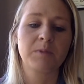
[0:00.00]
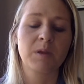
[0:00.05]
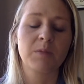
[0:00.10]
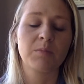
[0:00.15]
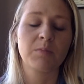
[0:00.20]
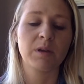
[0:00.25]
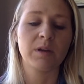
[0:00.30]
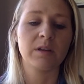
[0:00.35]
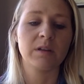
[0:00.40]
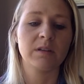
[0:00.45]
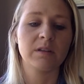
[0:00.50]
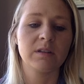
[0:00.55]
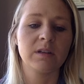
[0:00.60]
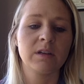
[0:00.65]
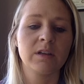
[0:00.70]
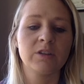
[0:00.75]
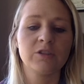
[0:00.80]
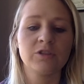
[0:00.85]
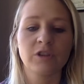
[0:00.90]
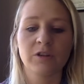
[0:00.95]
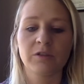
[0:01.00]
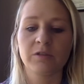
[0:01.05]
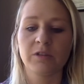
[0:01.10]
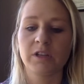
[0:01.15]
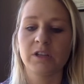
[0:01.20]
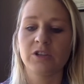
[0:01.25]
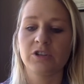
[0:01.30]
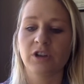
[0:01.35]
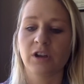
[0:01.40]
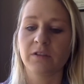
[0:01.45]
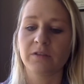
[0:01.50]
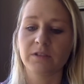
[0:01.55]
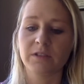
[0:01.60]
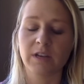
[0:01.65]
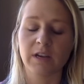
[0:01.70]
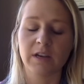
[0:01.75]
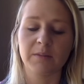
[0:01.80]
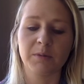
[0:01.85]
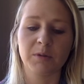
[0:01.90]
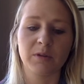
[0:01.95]
But generally
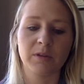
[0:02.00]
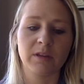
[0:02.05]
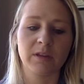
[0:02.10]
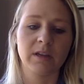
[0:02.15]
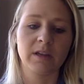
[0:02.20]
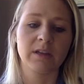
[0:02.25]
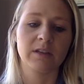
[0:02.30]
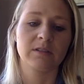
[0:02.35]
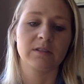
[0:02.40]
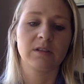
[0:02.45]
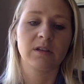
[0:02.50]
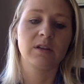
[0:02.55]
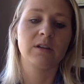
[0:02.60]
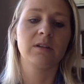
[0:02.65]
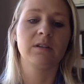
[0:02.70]
shelf-stable things,